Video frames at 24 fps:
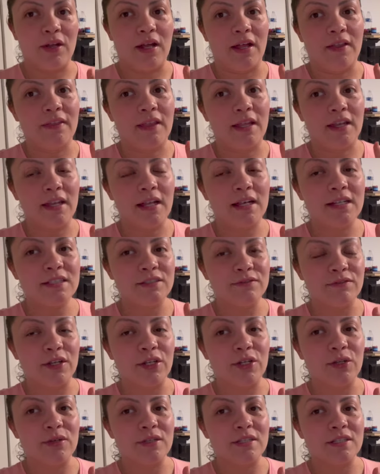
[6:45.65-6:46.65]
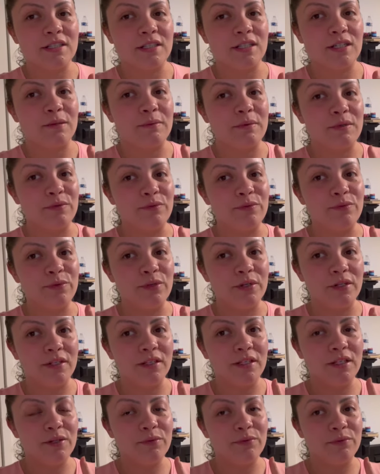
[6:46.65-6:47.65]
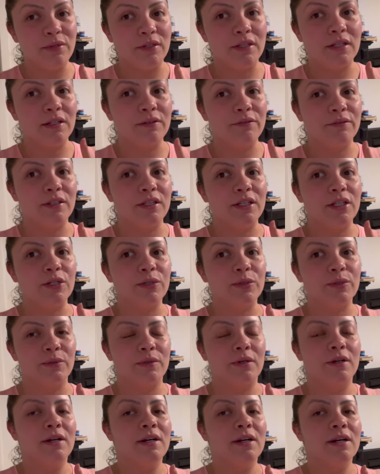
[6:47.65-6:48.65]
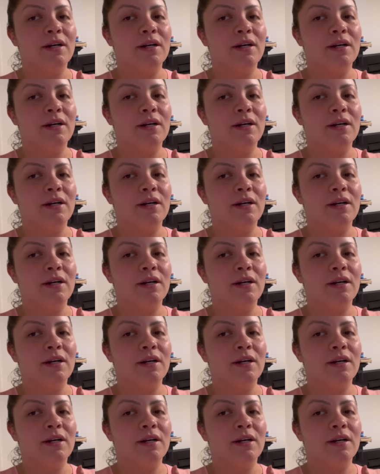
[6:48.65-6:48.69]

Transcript: And the next video is going to be really, really, really cool.